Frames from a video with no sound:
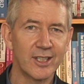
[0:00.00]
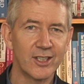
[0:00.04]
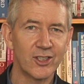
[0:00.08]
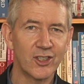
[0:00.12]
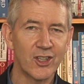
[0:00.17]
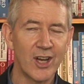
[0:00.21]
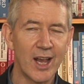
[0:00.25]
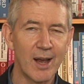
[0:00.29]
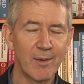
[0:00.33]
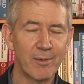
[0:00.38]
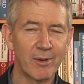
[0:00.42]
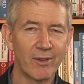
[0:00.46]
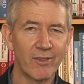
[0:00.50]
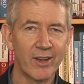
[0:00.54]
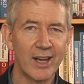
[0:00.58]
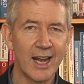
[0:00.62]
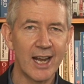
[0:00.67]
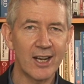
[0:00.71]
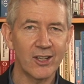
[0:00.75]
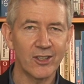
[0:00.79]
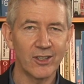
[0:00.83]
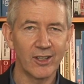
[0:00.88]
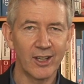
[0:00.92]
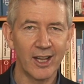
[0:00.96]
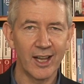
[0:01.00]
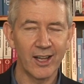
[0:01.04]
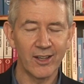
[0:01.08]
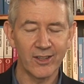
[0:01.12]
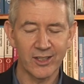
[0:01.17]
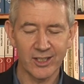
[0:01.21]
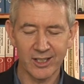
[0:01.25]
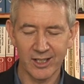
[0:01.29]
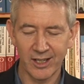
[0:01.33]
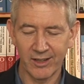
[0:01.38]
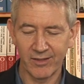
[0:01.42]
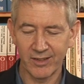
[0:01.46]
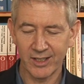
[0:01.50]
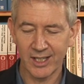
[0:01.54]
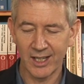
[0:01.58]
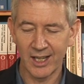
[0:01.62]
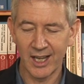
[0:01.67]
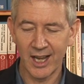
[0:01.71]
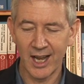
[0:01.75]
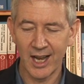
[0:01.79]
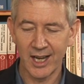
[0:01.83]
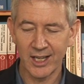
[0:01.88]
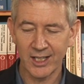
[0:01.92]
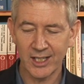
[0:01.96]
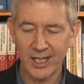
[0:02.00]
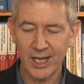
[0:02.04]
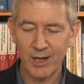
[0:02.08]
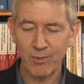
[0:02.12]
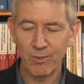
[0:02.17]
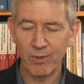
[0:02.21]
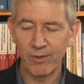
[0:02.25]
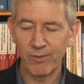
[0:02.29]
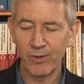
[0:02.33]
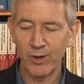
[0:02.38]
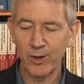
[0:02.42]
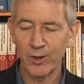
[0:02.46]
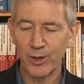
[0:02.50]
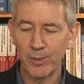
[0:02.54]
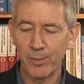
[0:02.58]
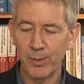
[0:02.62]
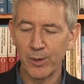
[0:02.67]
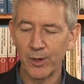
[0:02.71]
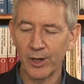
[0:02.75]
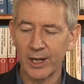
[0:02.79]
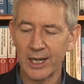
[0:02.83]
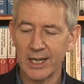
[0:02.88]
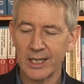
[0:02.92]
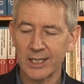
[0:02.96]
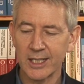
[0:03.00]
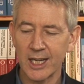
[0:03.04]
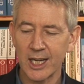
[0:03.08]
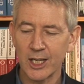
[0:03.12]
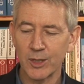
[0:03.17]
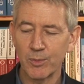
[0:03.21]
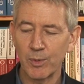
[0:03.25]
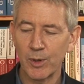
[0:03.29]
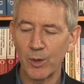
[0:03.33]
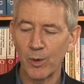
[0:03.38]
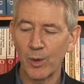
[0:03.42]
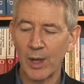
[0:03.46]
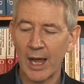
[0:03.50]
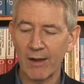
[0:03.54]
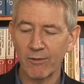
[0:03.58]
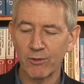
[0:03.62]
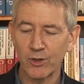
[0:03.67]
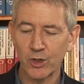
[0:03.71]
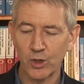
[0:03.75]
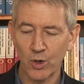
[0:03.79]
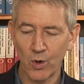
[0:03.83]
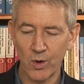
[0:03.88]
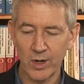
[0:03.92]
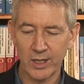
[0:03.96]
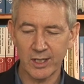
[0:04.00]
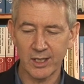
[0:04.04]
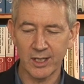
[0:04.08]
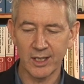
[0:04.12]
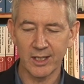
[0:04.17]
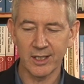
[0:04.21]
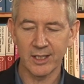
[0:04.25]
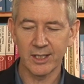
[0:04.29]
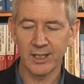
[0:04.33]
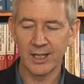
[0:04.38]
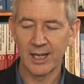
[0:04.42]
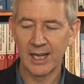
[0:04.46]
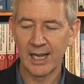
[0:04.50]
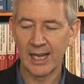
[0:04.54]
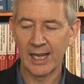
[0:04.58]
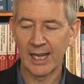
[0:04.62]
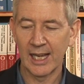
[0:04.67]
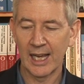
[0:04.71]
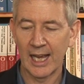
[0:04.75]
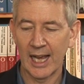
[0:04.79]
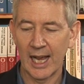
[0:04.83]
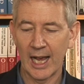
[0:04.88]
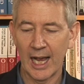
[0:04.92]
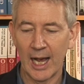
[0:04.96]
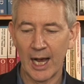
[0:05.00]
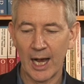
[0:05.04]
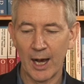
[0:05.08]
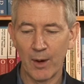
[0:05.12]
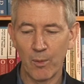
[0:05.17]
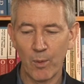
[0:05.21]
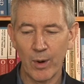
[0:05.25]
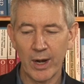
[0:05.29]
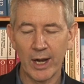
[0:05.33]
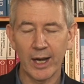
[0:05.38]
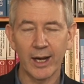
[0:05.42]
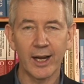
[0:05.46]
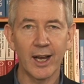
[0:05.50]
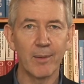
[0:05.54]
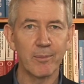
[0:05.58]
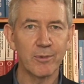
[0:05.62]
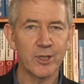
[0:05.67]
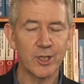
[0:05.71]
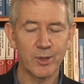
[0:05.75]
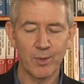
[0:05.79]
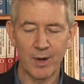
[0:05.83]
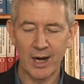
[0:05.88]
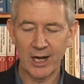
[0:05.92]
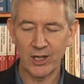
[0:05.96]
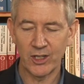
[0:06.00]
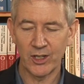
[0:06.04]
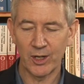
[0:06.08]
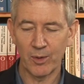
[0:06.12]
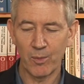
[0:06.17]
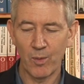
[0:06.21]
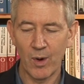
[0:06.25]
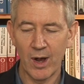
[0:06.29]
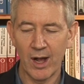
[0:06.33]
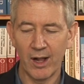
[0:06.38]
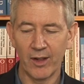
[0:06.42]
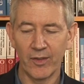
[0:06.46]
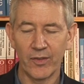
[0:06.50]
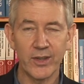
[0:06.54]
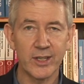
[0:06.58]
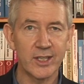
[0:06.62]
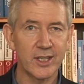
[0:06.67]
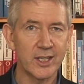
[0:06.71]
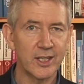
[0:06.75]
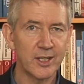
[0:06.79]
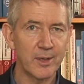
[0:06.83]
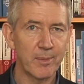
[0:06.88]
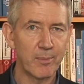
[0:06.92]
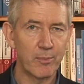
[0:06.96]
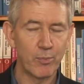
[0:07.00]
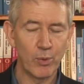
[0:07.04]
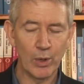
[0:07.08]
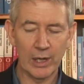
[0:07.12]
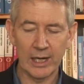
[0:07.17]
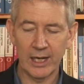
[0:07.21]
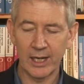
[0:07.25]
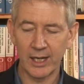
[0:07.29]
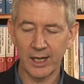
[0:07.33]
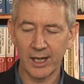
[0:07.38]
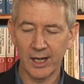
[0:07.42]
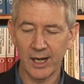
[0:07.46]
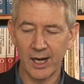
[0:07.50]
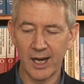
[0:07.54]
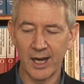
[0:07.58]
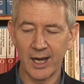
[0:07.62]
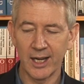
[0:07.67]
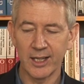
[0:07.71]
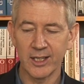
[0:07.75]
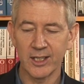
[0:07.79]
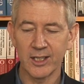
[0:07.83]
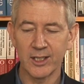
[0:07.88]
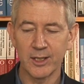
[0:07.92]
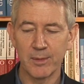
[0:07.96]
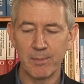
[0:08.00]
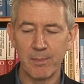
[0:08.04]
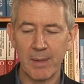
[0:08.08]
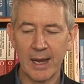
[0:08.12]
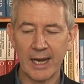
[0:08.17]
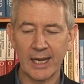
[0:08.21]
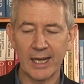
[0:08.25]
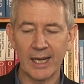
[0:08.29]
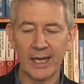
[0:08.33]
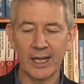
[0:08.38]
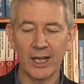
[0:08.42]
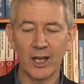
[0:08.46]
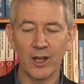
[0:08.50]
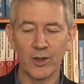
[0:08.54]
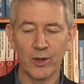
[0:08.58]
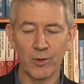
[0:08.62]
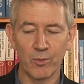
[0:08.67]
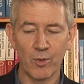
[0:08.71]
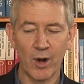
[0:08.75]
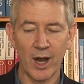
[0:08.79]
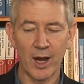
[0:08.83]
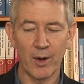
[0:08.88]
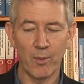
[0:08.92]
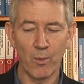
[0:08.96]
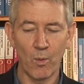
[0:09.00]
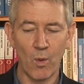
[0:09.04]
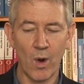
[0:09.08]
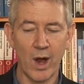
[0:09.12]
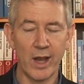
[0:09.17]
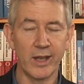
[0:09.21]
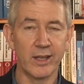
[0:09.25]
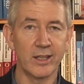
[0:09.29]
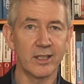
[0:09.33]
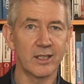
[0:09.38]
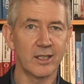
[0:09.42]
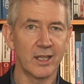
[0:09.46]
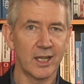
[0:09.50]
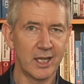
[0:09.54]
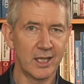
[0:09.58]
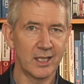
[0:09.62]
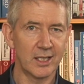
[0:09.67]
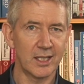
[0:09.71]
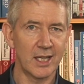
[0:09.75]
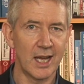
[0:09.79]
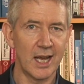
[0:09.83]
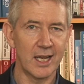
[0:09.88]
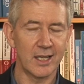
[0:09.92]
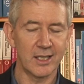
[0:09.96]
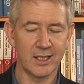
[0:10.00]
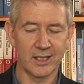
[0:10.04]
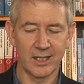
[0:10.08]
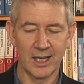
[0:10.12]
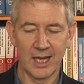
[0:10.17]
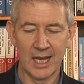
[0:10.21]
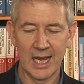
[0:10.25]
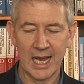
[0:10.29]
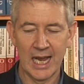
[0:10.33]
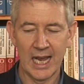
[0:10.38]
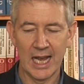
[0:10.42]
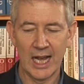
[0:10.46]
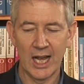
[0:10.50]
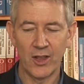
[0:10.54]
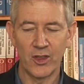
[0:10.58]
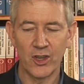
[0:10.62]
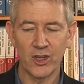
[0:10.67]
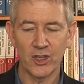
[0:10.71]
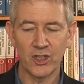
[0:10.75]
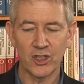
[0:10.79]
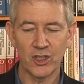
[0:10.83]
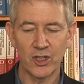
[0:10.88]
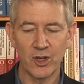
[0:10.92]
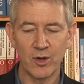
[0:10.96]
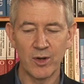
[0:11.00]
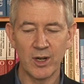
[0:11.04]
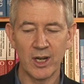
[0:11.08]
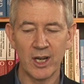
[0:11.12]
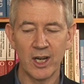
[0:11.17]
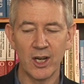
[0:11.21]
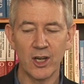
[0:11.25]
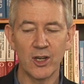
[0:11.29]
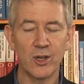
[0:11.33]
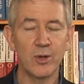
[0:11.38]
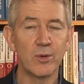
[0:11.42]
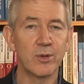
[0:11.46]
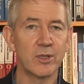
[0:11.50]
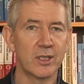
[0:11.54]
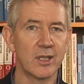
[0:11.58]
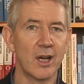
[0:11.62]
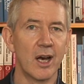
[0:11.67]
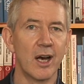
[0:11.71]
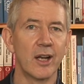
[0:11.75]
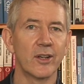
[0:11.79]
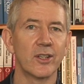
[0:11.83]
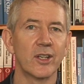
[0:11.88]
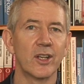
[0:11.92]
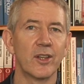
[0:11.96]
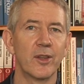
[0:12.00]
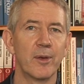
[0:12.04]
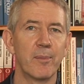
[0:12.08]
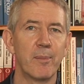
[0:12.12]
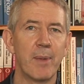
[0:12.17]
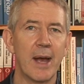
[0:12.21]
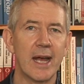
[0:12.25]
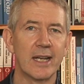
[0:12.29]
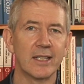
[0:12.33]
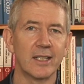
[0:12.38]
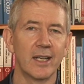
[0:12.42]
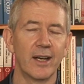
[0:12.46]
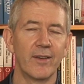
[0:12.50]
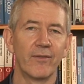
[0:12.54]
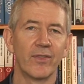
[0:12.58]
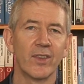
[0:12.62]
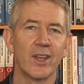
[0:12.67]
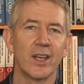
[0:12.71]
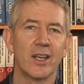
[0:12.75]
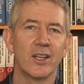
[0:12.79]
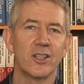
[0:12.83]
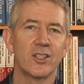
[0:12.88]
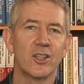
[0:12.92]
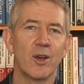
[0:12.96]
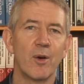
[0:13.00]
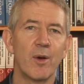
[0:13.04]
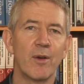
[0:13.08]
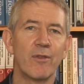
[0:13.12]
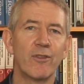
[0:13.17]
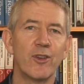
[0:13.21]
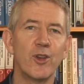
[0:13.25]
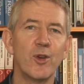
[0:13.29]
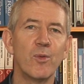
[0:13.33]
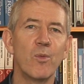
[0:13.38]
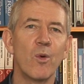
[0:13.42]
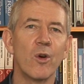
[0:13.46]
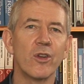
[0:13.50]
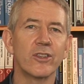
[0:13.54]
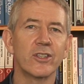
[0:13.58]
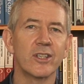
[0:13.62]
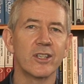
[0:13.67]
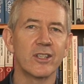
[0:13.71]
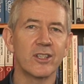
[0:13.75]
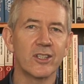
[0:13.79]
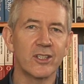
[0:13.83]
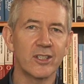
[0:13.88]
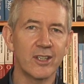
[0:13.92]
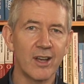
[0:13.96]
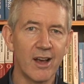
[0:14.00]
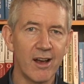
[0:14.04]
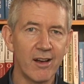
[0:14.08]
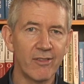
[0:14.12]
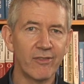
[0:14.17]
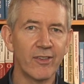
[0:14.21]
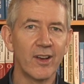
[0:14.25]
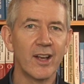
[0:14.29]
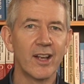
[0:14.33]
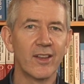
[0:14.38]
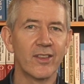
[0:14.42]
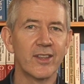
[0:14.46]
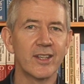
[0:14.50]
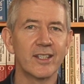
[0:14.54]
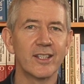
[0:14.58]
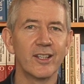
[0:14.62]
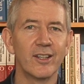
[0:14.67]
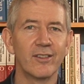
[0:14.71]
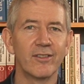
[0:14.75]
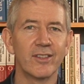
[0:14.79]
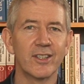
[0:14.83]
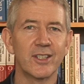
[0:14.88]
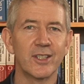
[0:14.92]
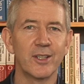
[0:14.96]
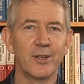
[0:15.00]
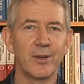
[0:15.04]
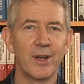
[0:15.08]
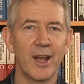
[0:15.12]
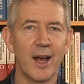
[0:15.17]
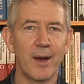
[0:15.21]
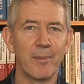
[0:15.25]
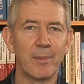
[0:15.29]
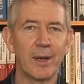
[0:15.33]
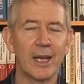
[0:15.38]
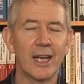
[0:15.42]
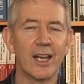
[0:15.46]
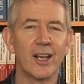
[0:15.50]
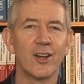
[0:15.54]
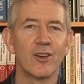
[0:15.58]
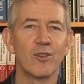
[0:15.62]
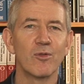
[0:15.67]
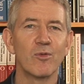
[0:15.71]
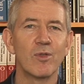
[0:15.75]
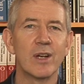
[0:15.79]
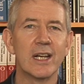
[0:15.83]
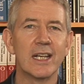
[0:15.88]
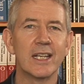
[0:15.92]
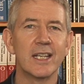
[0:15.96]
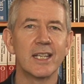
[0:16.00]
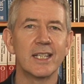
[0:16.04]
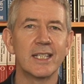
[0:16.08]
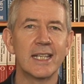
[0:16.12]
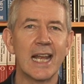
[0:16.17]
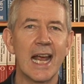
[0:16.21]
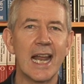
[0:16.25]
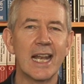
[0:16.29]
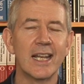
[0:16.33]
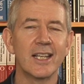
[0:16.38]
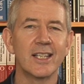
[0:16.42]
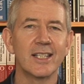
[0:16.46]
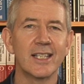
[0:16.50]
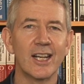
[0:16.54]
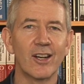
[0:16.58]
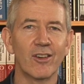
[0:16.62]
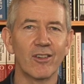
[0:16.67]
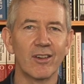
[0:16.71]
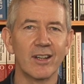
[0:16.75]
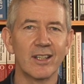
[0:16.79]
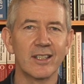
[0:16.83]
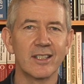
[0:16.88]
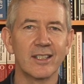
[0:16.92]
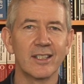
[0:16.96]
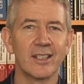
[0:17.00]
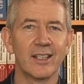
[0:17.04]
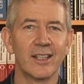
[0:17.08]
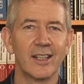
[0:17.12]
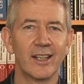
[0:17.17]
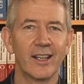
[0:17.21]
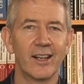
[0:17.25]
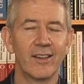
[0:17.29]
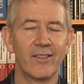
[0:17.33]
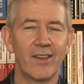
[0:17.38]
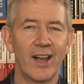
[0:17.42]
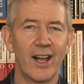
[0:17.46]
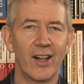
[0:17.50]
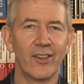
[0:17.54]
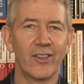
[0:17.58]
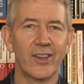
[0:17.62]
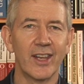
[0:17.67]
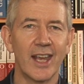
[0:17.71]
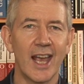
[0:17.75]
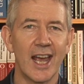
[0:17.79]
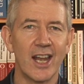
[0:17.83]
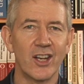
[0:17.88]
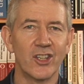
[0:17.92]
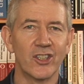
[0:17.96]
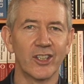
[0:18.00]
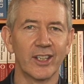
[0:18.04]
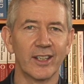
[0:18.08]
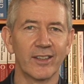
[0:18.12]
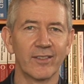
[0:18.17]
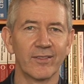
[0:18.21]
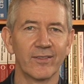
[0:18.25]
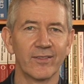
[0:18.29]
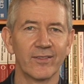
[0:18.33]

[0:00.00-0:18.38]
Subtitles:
the chairman of the National Health Service Alliance, he reviewed the book. He says we all have choices when it comes to aging well. This is a brilliant guide to making the right ones, he says. And the sooner you start, the better. So if you want to surf the silver tsunami, read 10 Secrets of Healthy Aging.